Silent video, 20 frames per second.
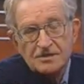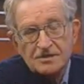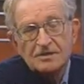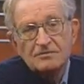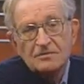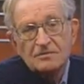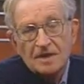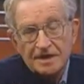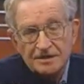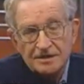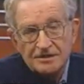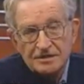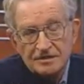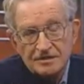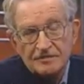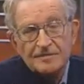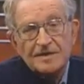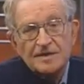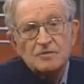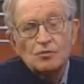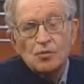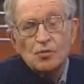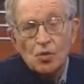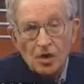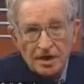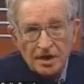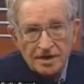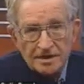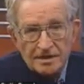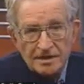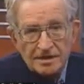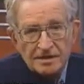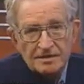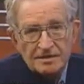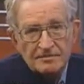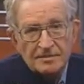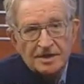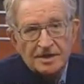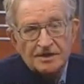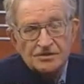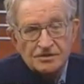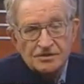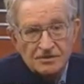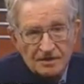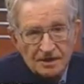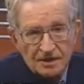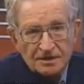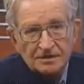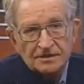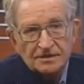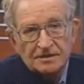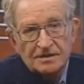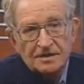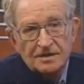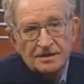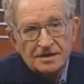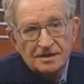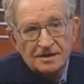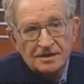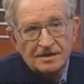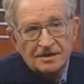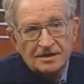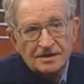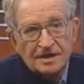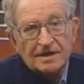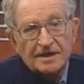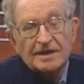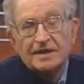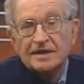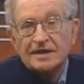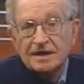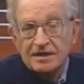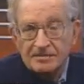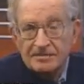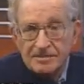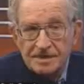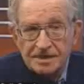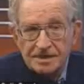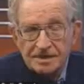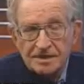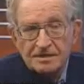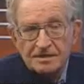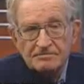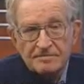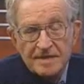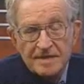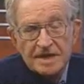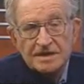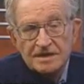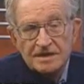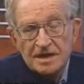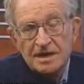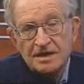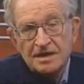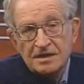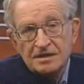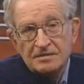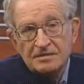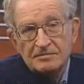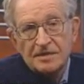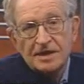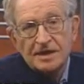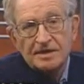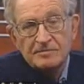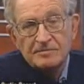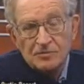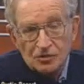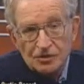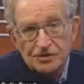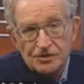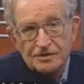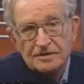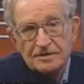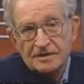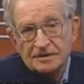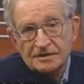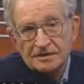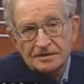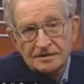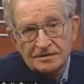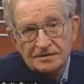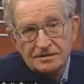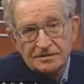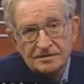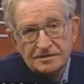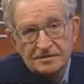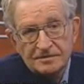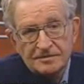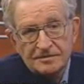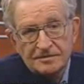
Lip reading: These are rights that have been won by struggle, and they got to be maintained by more struggle.